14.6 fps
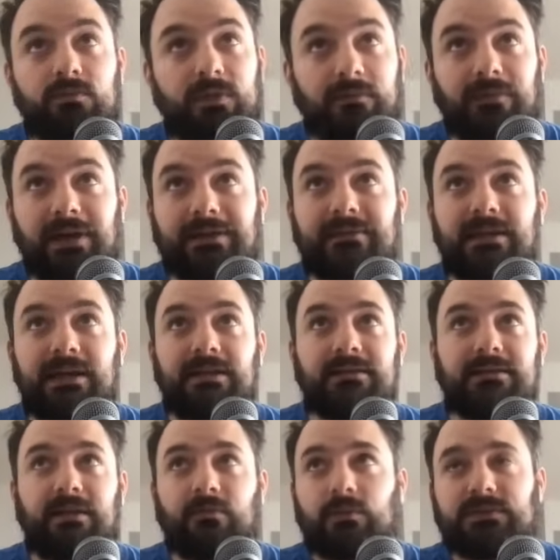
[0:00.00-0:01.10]
The fact that, and
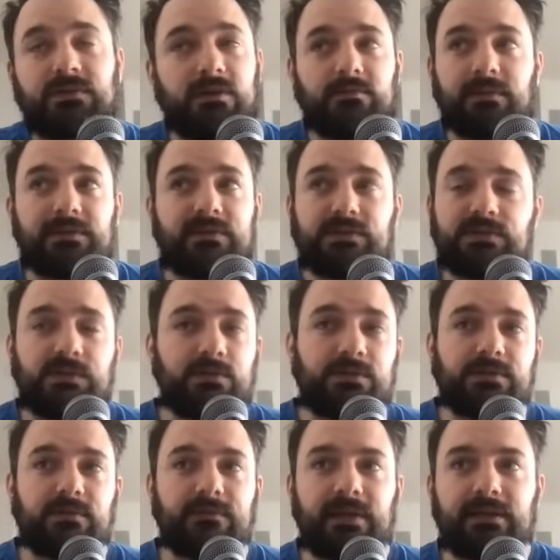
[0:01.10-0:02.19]
everyone's talked about this too,
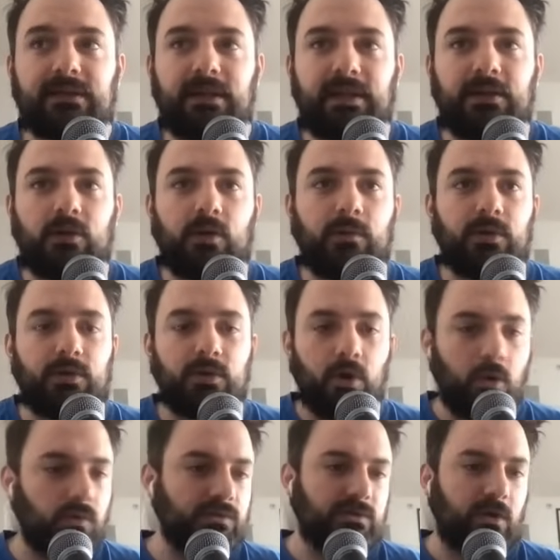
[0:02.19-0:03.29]
just the fact that like Herbert
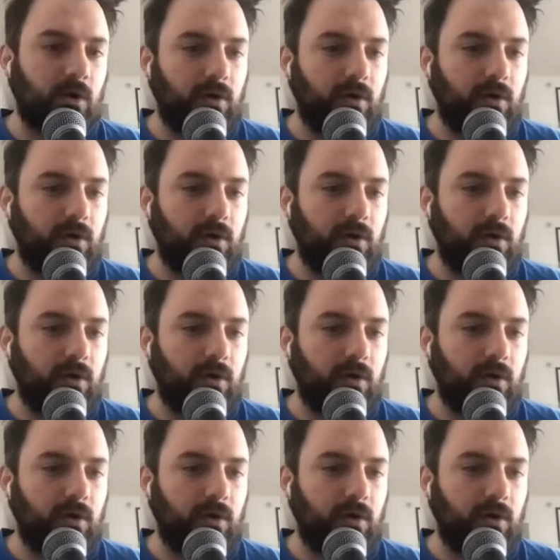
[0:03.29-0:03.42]
knows,